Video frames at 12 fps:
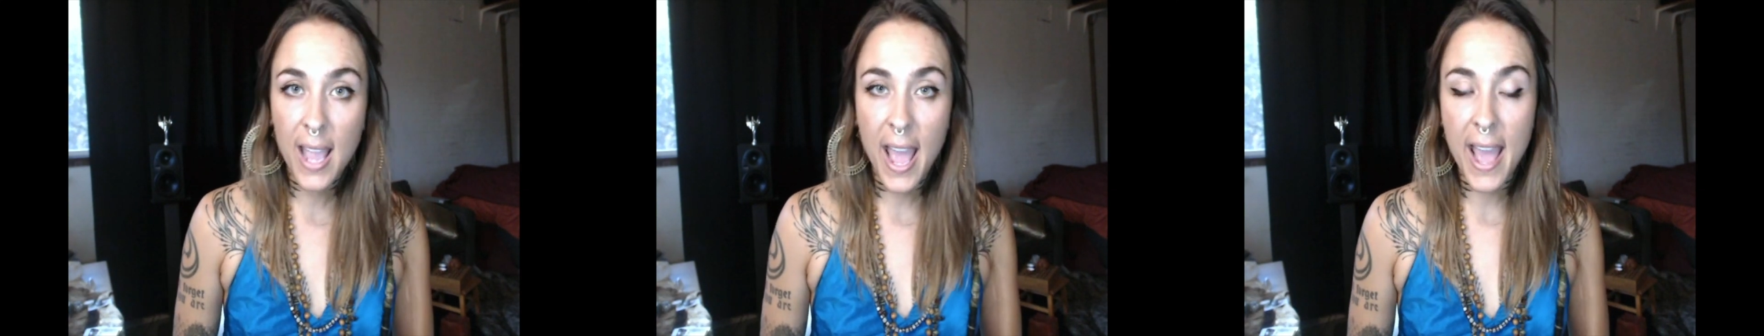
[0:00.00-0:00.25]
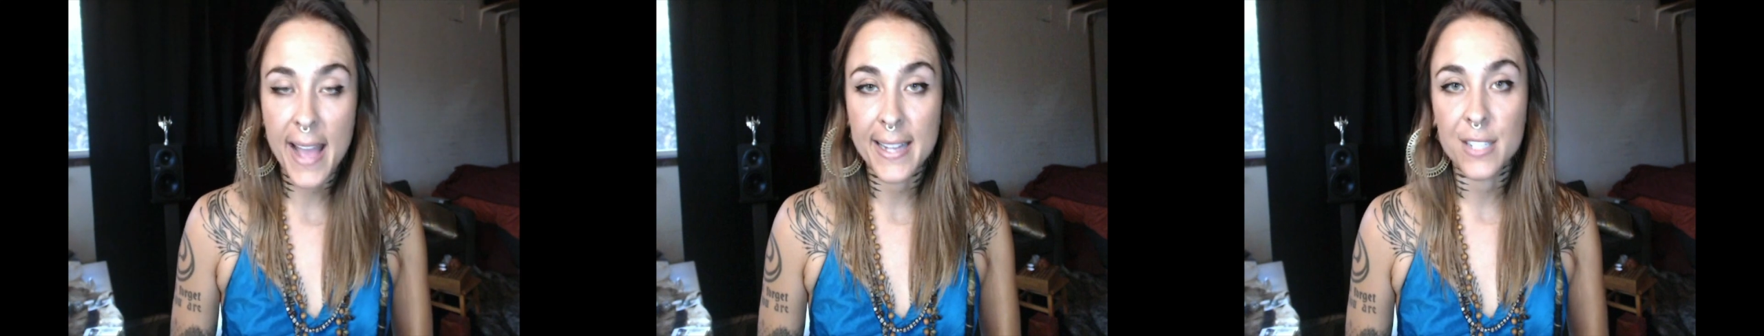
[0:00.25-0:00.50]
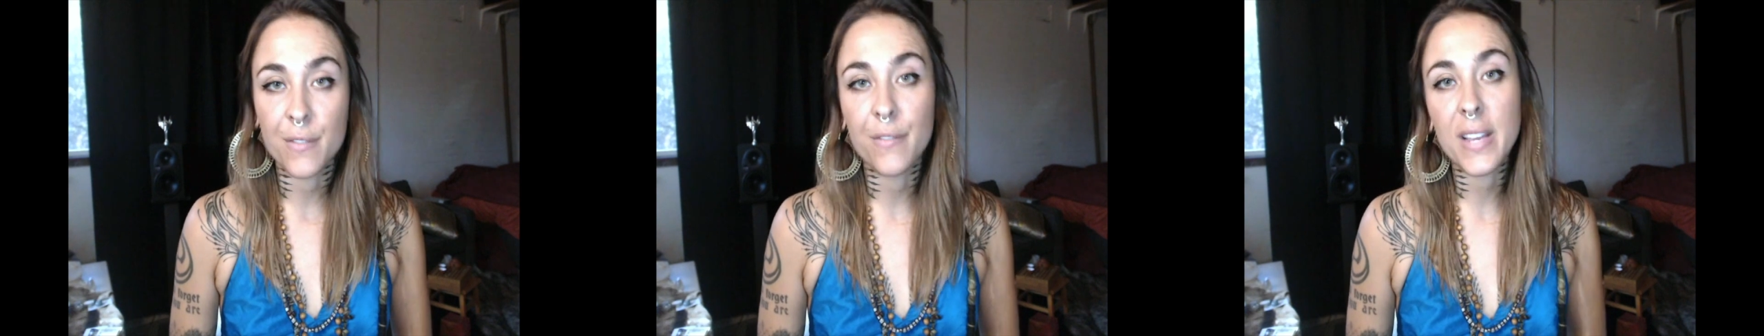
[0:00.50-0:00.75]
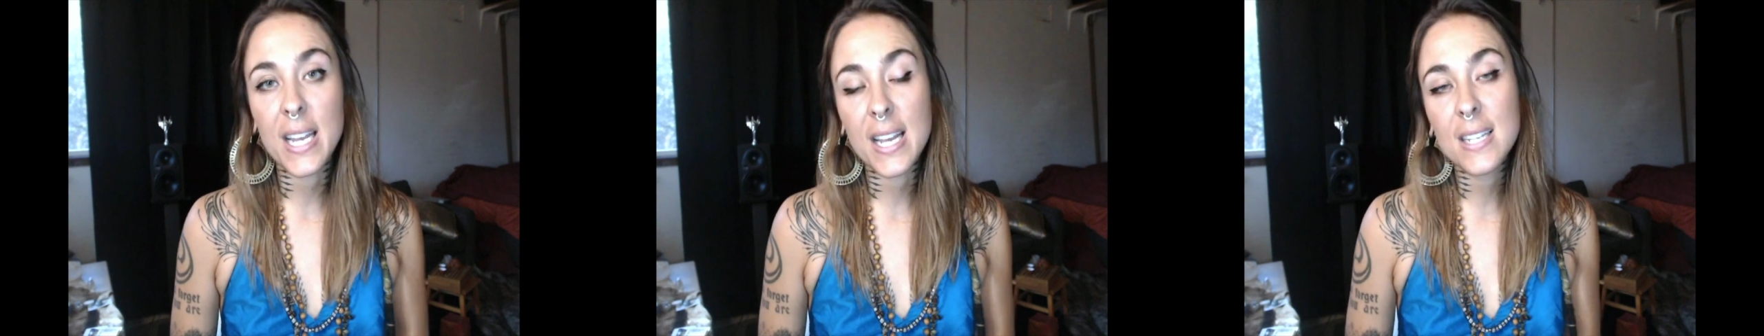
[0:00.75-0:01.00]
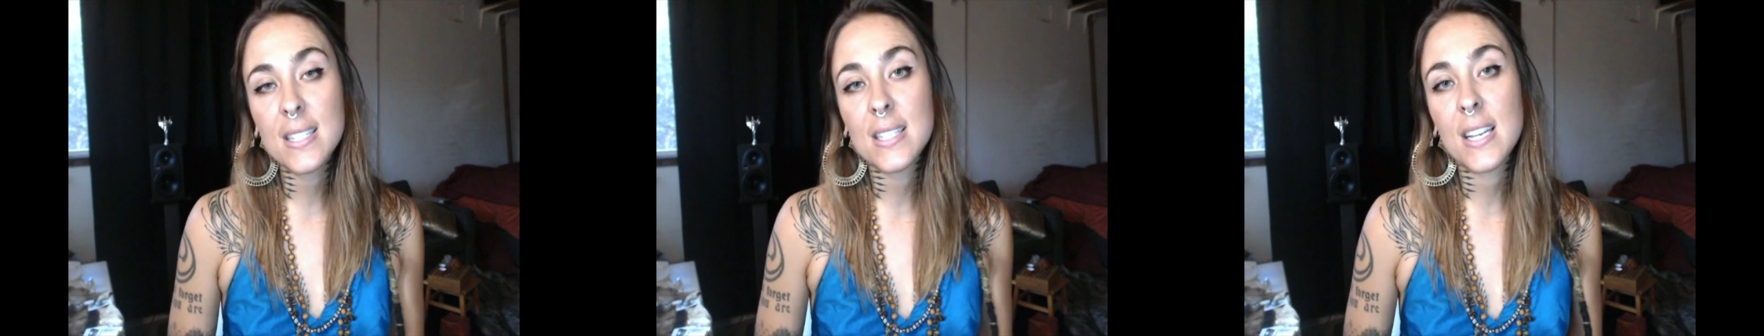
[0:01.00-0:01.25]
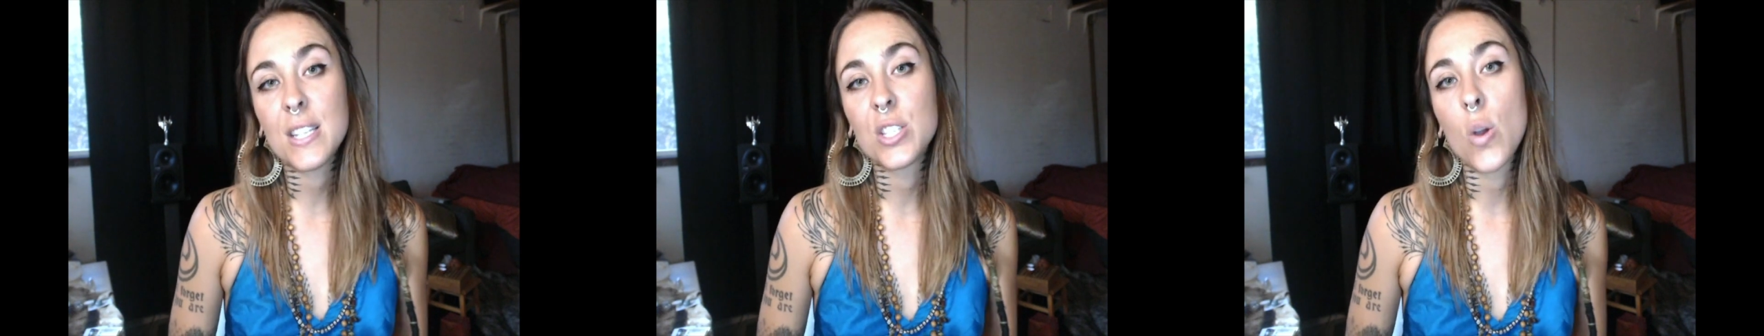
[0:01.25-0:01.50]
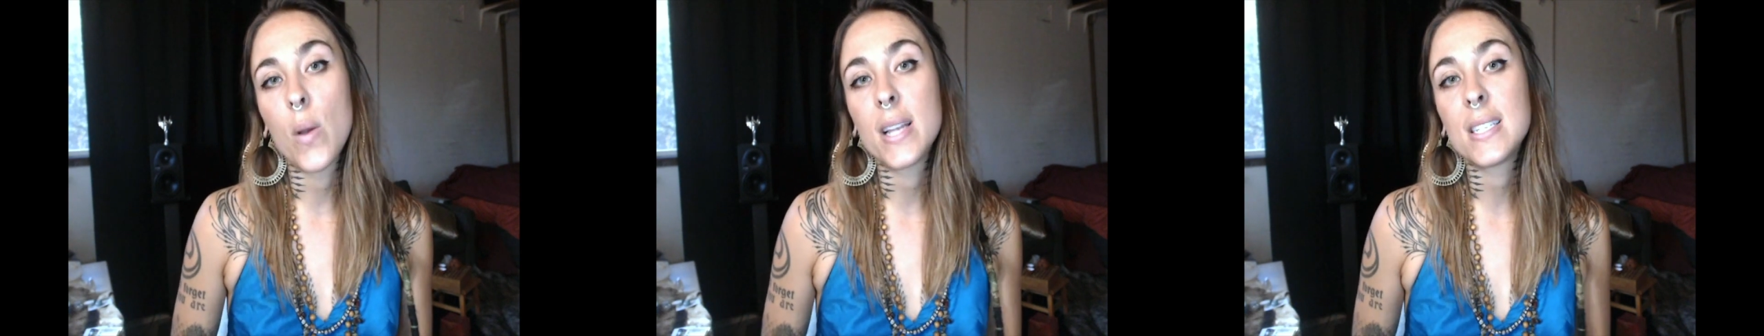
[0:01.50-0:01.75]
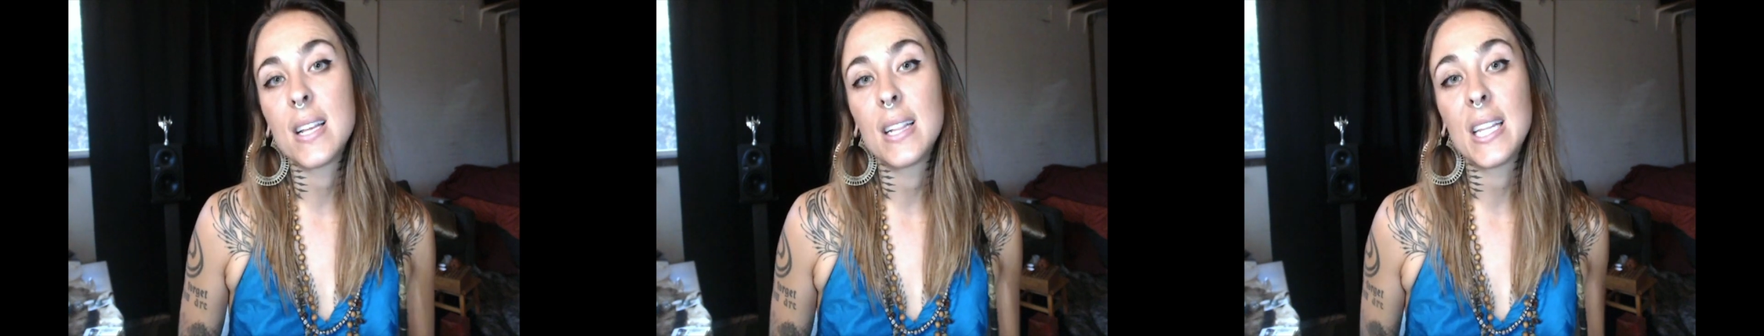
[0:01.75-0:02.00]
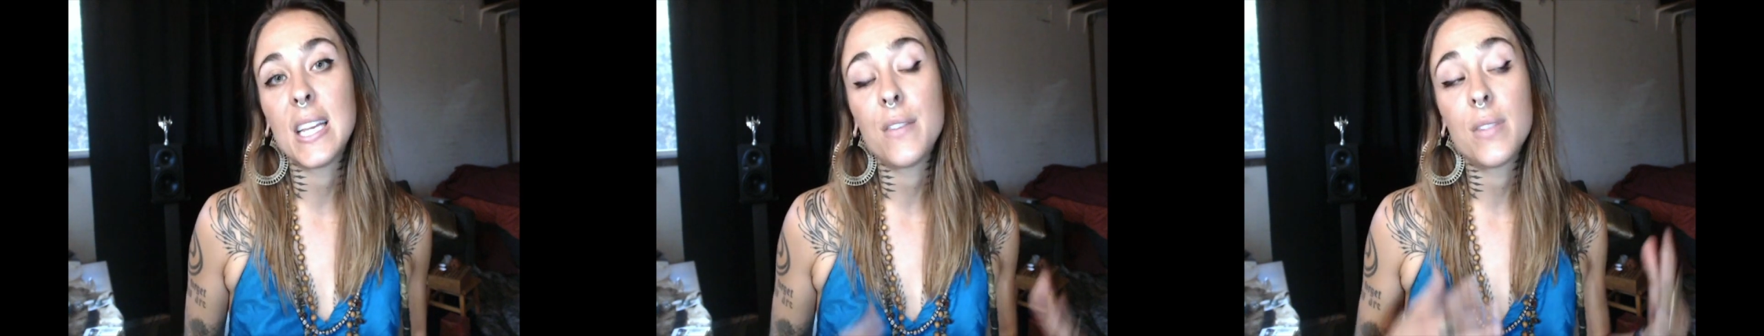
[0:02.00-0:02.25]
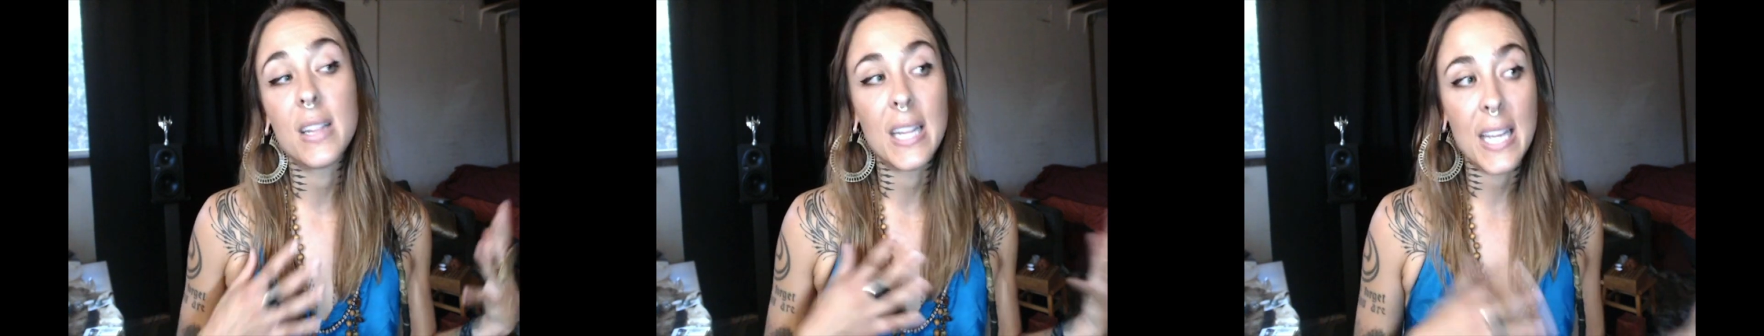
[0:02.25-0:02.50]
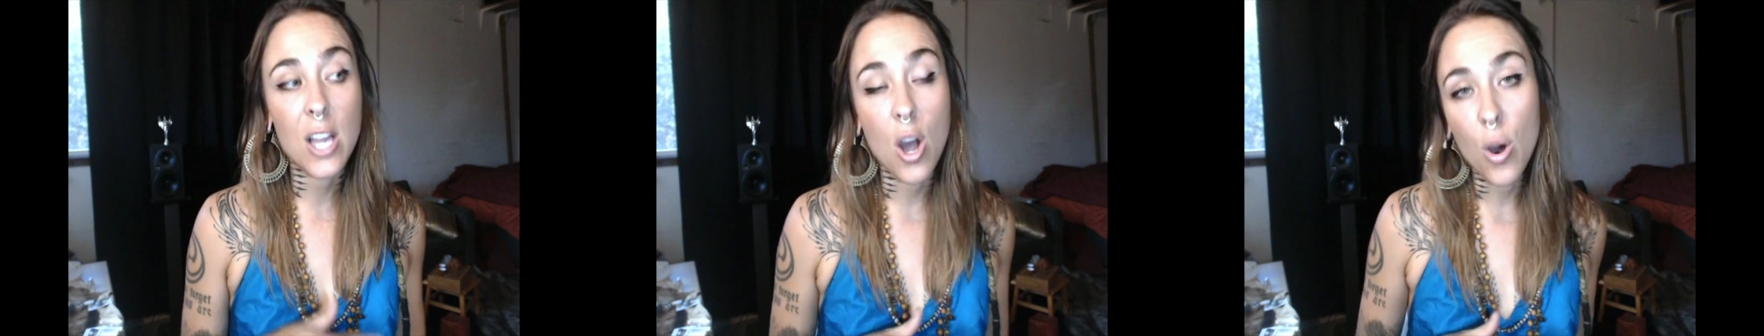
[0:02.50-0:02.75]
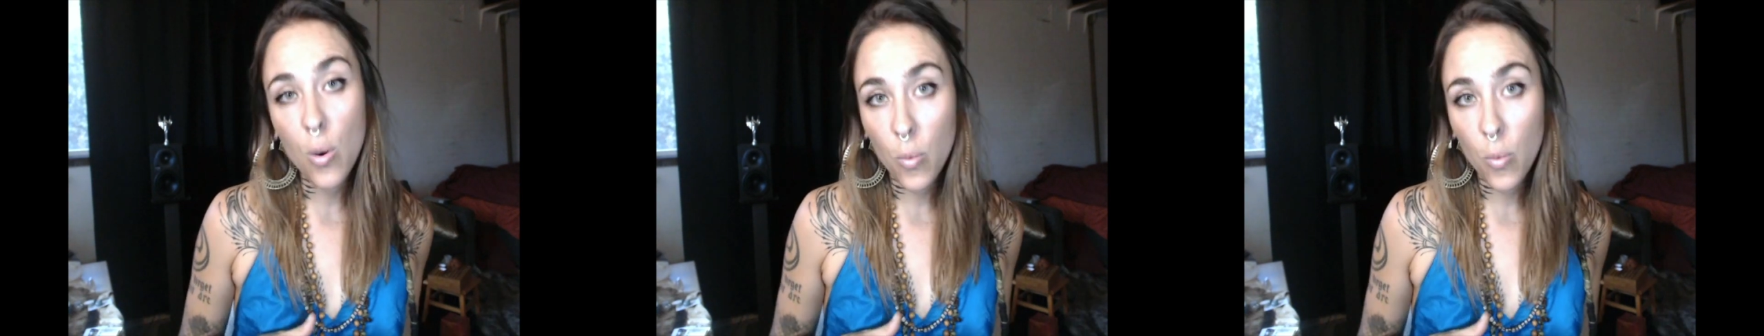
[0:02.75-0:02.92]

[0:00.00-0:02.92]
and Venus is going to leave Leo,